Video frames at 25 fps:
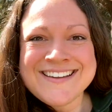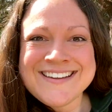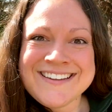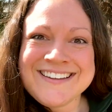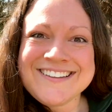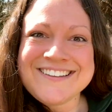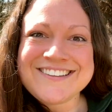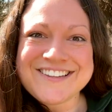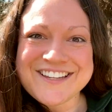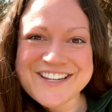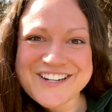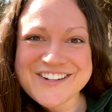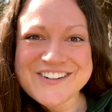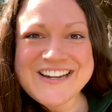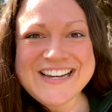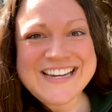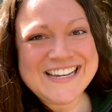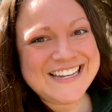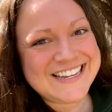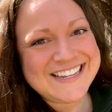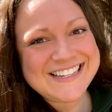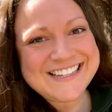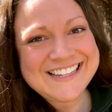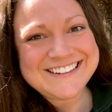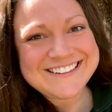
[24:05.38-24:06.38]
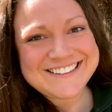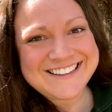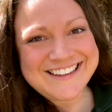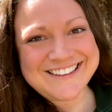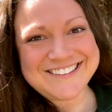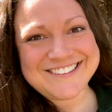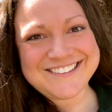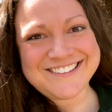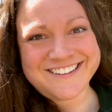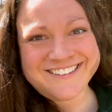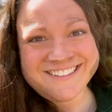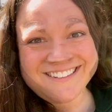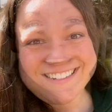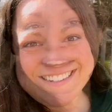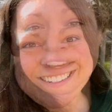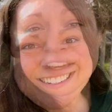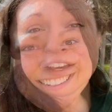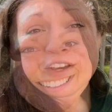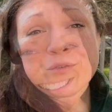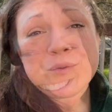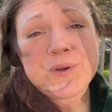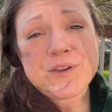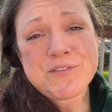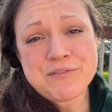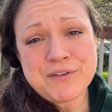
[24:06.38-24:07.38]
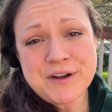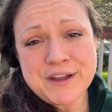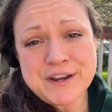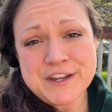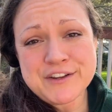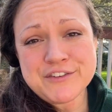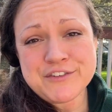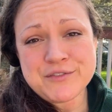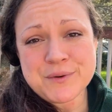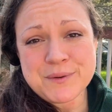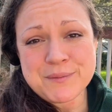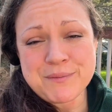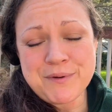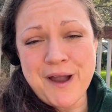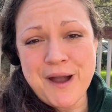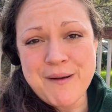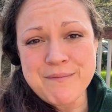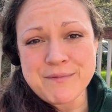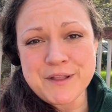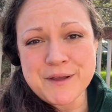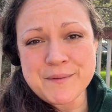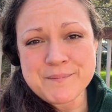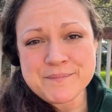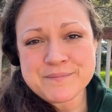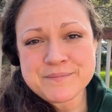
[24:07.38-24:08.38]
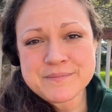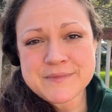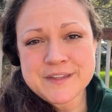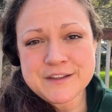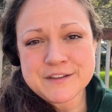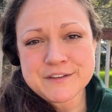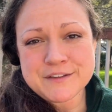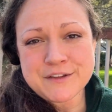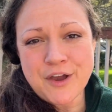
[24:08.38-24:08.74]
So let's get started. We've run into a problem.